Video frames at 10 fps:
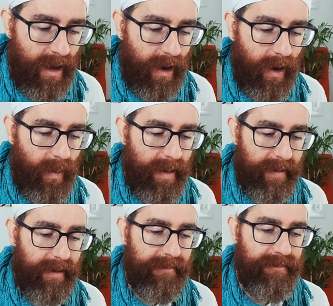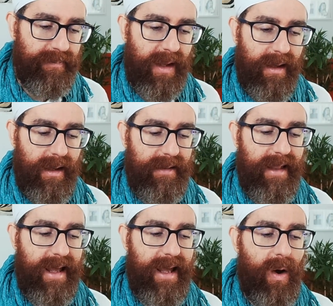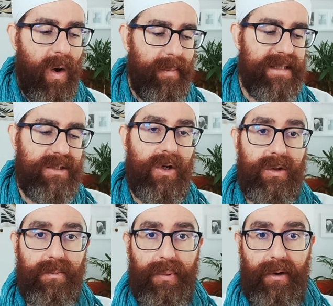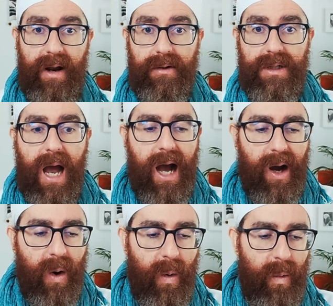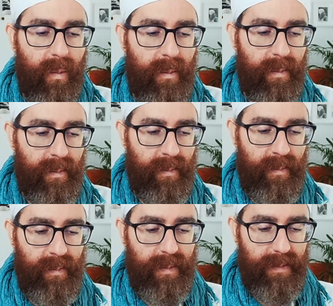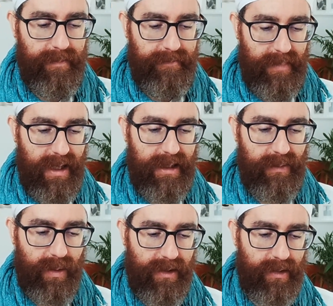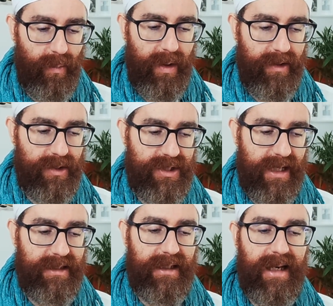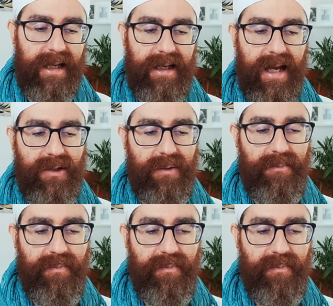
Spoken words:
However, the Om is not pronounced Aum. Yeah, we don't chant it like that.